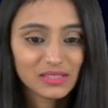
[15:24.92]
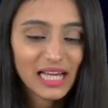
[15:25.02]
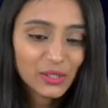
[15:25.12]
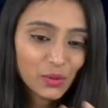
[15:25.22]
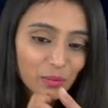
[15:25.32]

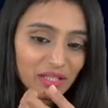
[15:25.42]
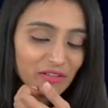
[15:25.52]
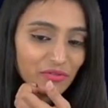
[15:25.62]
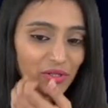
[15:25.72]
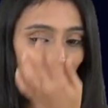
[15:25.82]
That could be
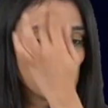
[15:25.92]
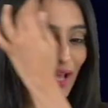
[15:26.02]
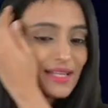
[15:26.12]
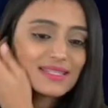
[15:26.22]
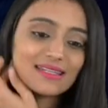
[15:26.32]
referred to
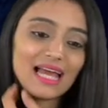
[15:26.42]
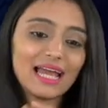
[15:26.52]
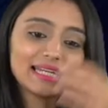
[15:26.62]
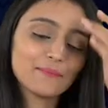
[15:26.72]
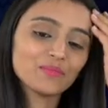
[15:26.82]
as
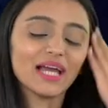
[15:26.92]
right.